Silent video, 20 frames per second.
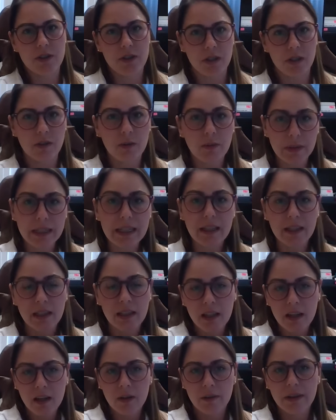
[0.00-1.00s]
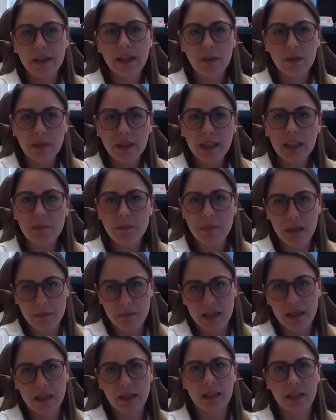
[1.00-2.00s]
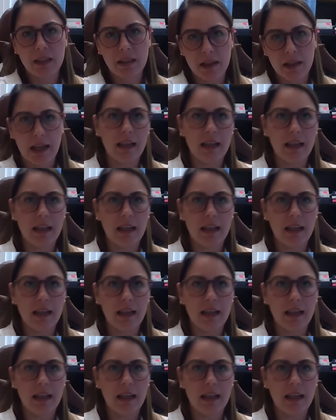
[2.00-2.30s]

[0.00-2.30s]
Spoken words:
So we can really mimic